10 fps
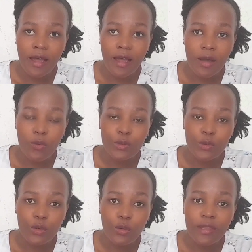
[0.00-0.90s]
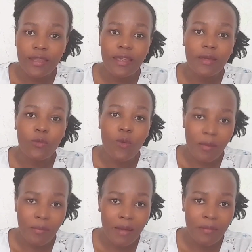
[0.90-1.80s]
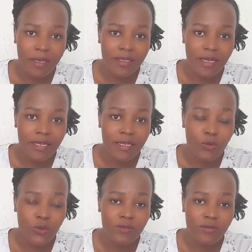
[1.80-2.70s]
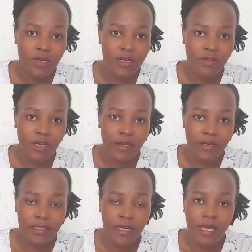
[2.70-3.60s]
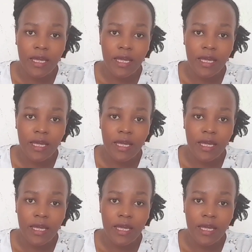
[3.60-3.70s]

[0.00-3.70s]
what we call their work permit, and it was very difficult